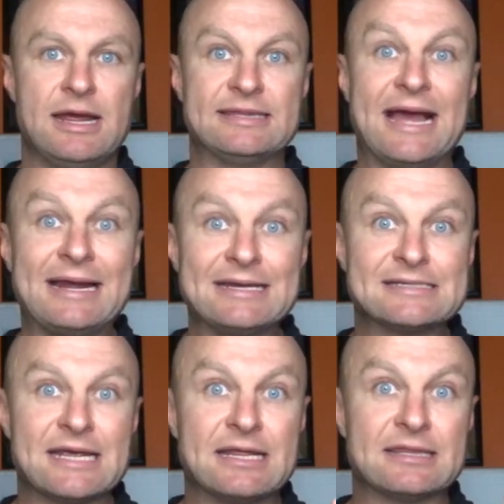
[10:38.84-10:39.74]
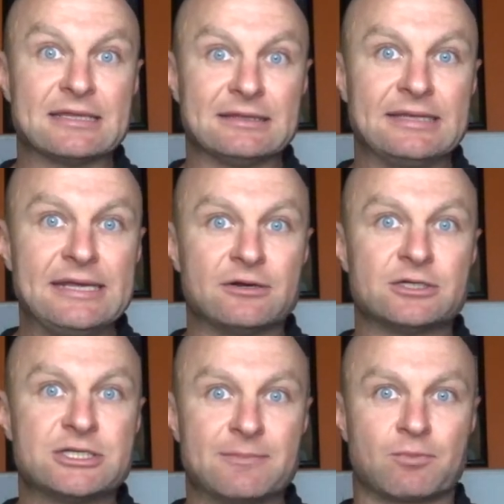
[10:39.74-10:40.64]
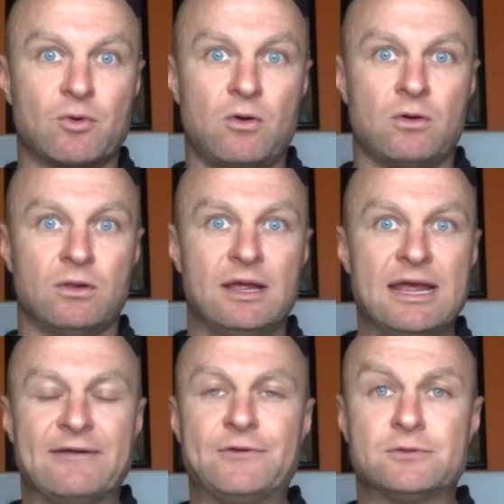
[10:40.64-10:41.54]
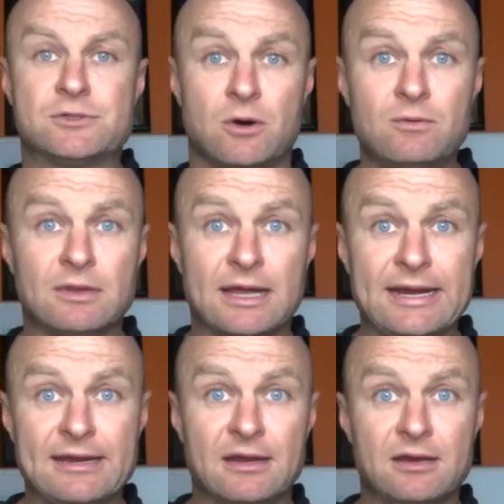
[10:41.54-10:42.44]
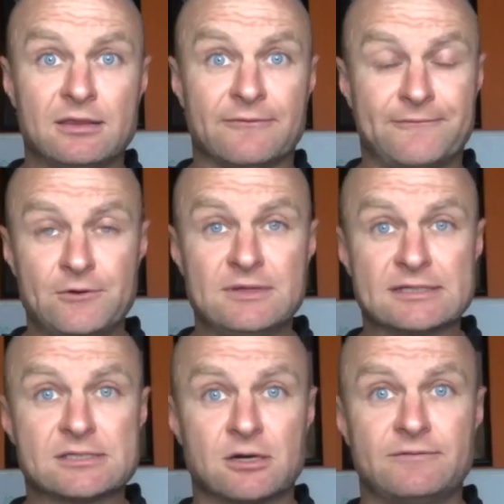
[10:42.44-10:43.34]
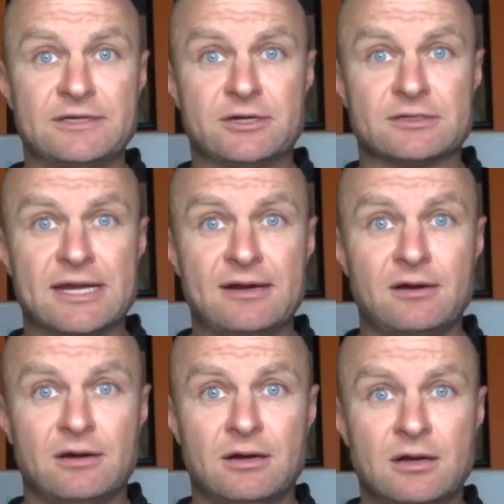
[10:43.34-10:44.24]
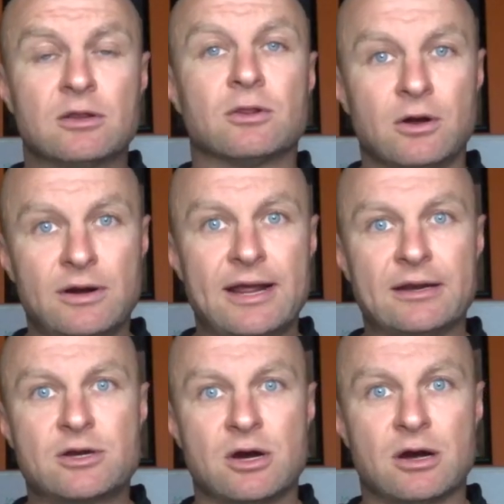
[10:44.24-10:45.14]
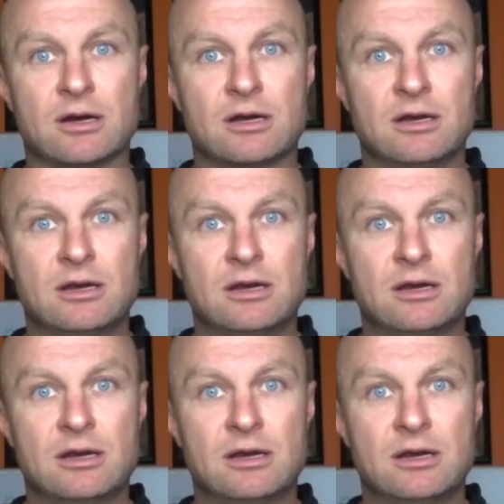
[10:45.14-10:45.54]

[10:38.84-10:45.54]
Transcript: That is the leadership role. If you don't like the food that's served at your dinner, learn how to cook.